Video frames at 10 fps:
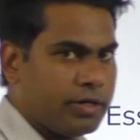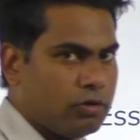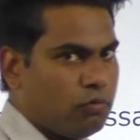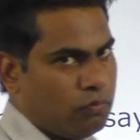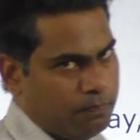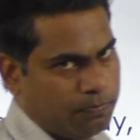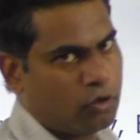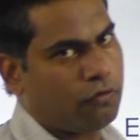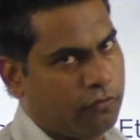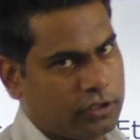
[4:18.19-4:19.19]
you
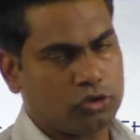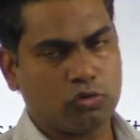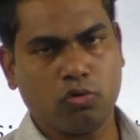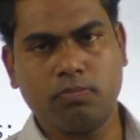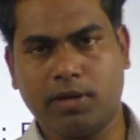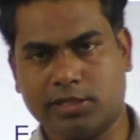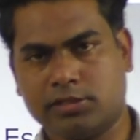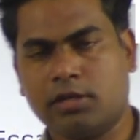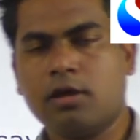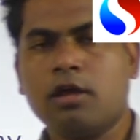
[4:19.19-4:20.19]
or fetch you good marks.
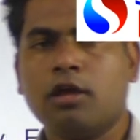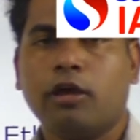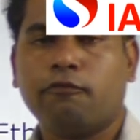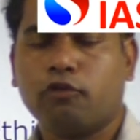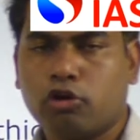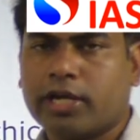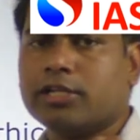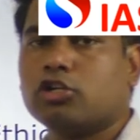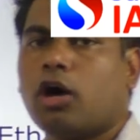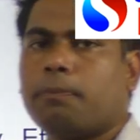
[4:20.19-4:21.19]
If you look at the
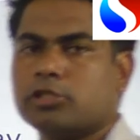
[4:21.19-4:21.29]
toppers